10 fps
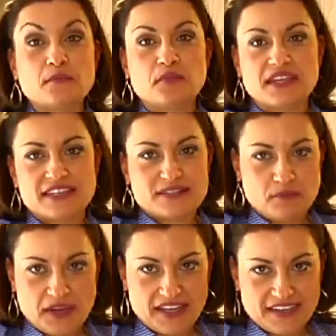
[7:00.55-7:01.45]
the biggest
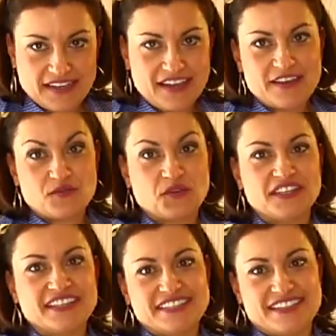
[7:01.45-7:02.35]
bite out of one
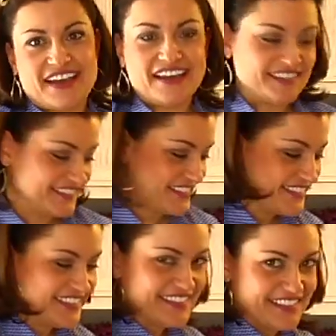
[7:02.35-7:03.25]
of these guys.
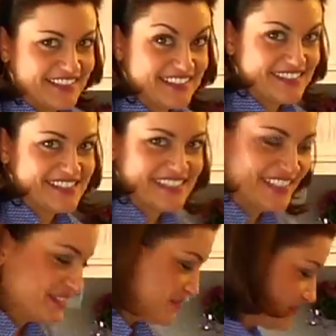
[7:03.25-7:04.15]
Let's see.